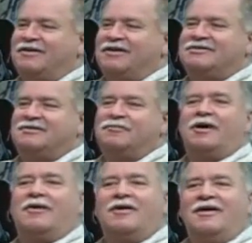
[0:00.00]
he said,
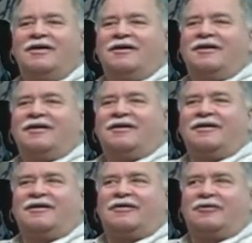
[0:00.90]
Well,
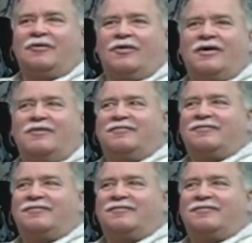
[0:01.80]
you know what?